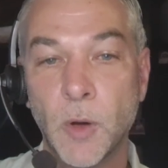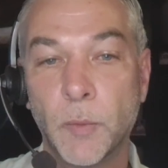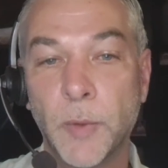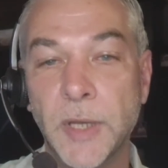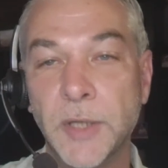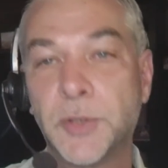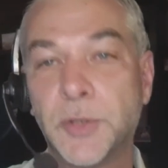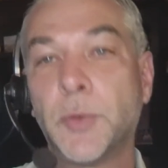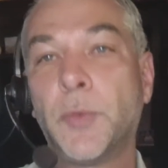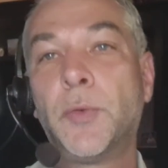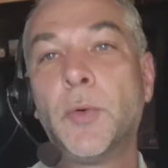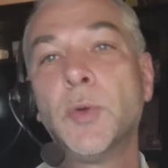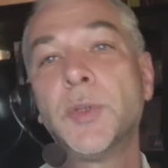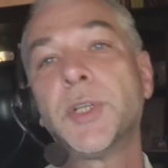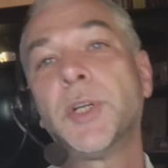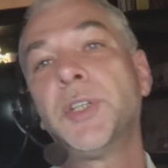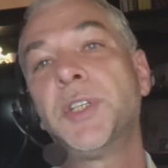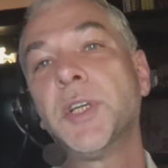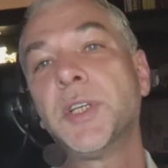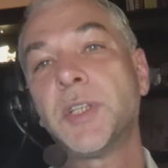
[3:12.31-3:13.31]
Right, so those
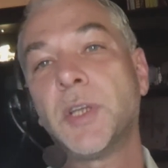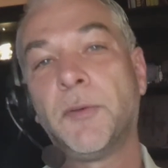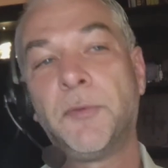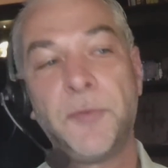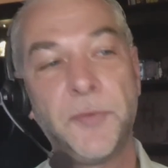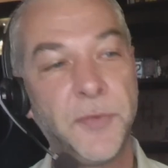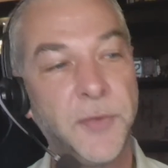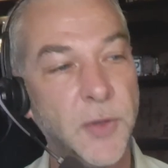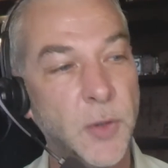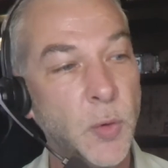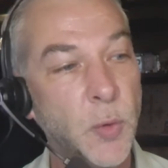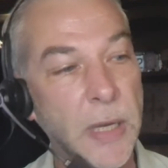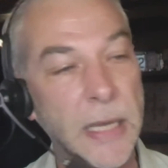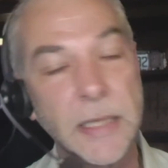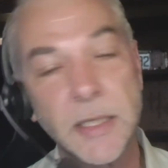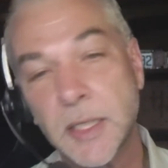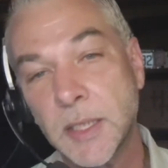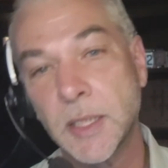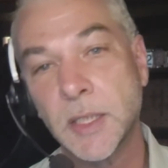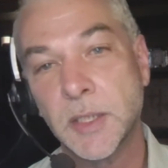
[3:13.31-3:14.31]
are just a few
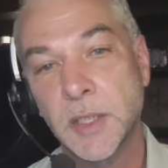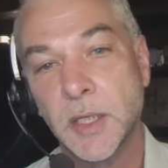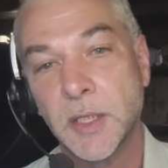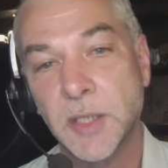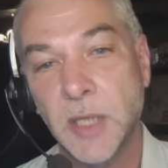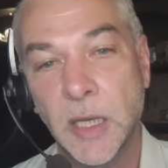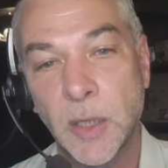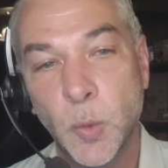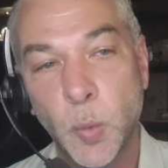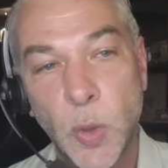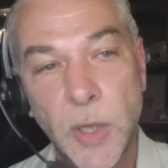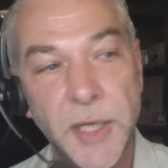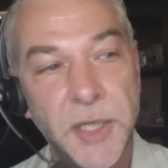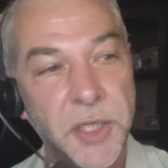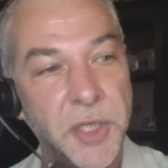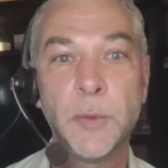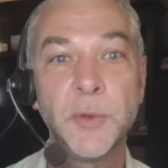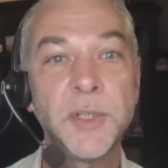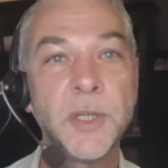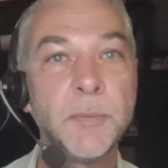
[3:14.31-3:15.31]
instances in
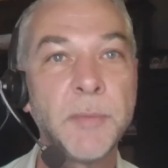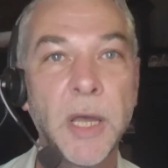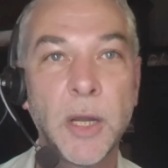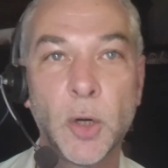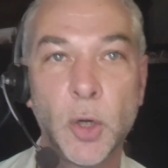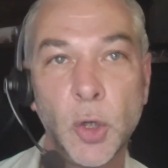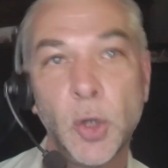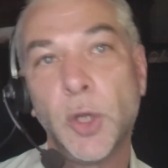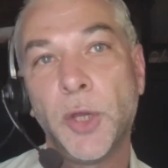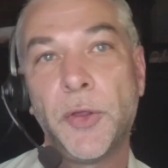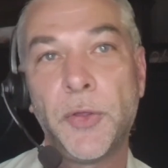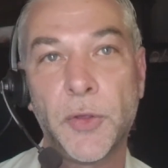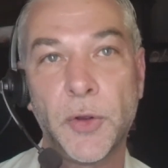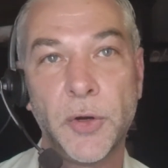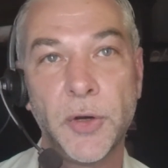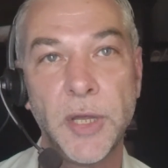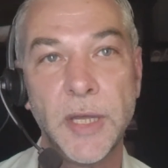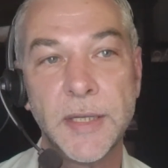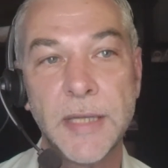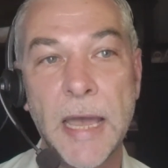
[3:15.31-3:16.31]
which I was in my early
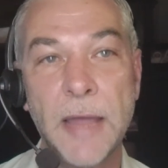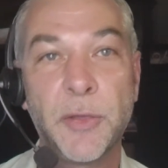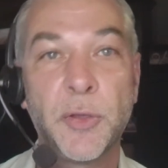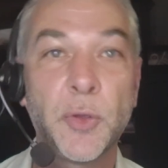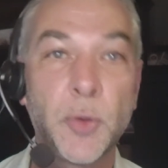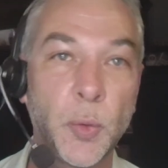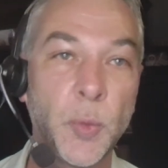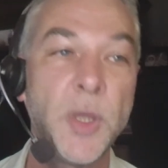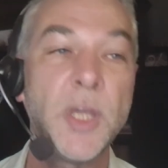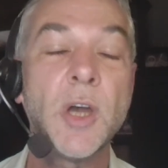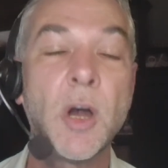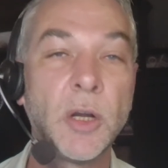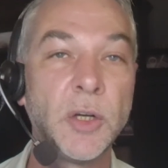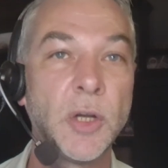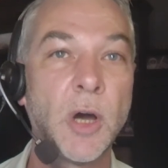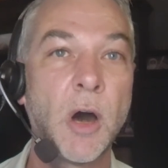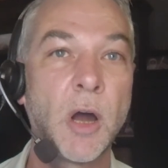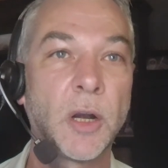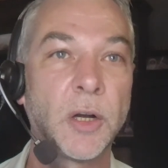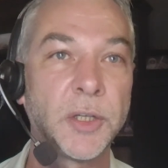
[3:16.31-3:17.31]
30s, had 3 young
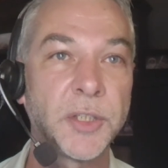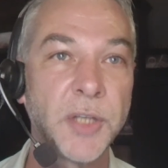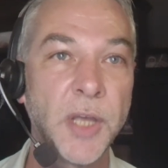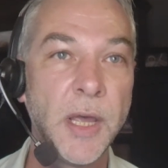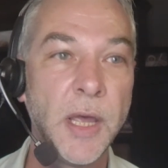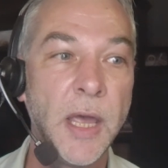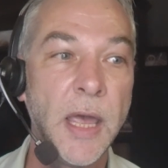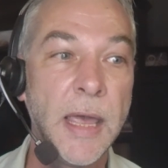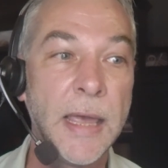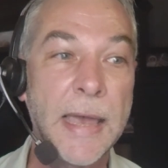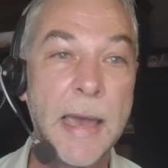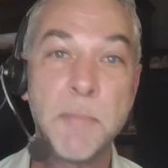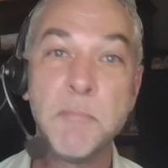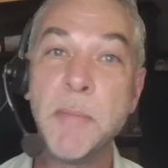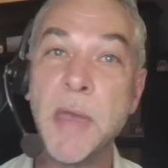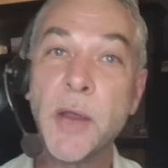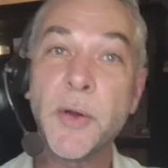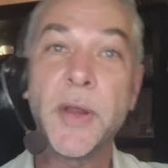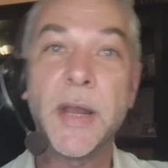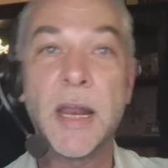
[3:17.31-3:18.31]
daughters, got
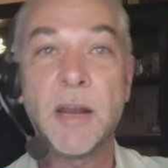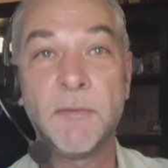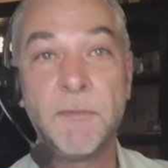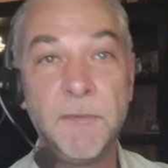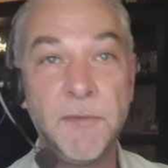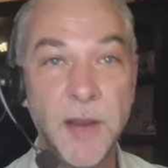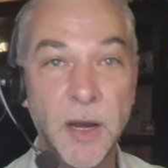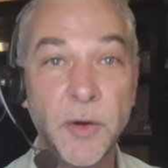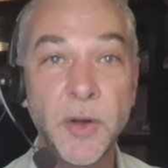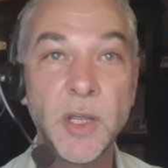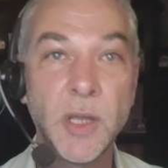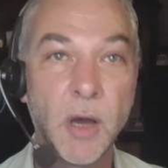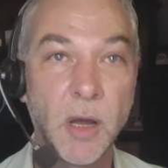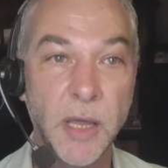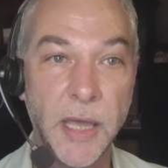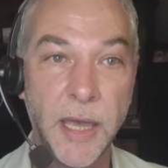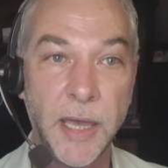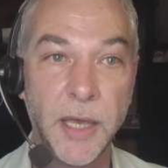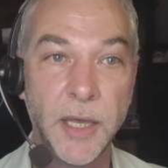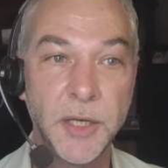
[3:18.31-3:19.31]
married at a very
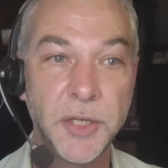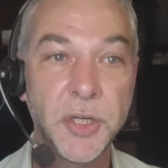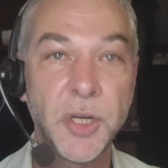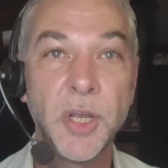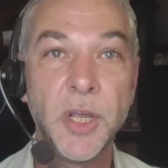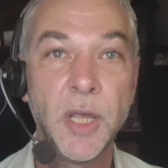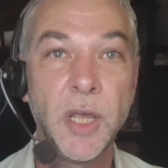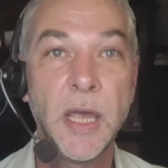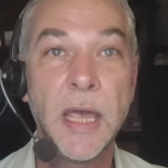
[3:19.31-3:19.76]
young age,